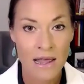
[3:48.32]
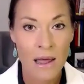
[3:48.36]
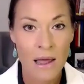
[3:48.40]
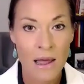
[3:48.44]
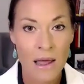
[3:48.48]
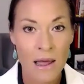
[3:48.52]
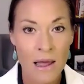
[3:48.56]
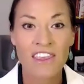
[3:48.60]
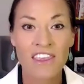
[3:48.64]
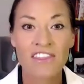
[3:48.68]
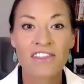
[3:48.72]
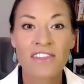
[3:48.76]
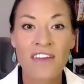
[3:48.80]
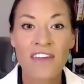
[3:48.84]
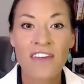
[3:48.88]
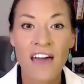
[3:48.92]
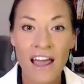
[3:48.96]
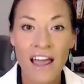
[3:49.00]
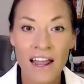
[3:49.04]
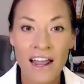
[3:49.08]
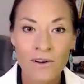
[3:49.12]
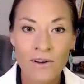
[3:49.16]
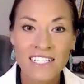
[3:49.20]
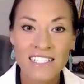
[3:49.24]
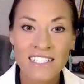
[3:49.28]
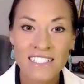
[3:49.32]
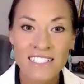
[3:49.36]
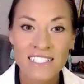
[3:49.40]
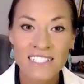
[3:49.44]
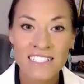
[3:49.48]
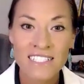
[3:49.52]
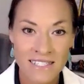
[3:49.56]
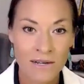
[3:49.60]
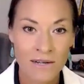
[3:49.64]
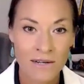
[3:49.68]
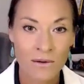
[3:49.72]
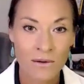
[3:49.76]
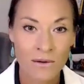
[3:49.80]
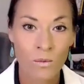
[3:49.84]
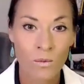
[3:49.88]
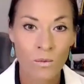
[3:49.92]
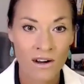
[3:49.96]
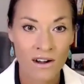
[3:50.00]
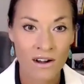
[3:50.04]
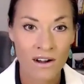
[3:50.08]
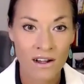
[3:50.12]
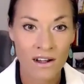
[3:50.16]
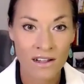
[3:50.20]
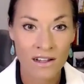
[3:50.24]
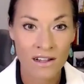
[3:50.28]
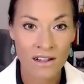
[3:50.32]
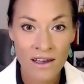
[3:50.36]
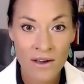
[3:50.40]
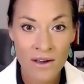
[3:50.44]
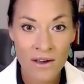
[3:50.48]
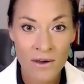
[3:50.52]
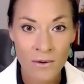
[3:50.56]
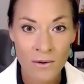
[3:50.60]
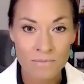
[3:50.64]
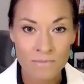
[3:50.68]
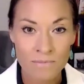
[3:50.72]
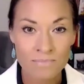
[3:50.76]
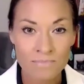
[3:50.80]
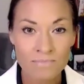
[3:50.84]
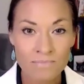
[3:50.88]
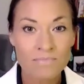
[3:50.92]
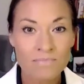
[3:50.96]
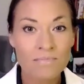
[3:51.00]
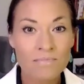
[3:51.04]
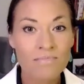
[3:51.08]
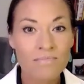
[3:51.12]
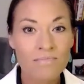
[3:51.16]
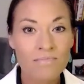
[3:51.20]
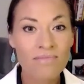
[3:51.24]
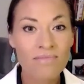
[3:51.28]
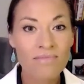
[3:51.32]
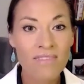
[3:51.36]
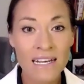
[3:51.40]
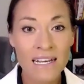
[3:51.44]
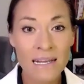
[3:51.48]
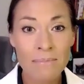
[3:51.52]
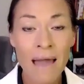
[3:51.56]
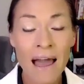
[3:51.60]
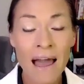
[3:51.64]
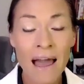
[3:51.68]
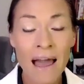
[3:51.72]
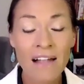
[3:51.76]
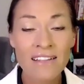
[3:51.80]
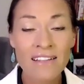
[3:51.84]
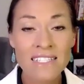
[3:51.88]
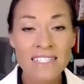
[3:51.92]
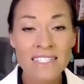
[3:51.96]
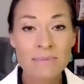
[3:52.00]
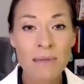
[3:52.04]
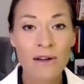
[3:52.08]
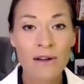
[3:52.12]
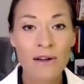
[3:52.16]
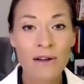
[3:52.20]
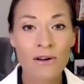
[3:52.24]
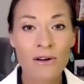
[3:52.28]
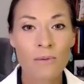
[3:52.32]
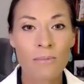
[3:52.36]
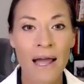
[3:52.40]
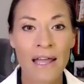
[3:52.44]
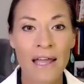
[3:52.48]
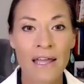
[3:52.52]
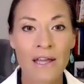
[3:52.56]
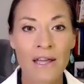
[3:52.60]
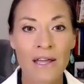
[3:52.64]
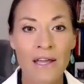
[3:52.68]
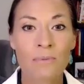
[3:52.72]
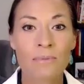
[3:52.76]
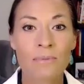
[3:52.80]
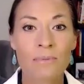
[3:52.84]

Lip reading: But the thyroid doesn't work alone. An imbalanced microbiome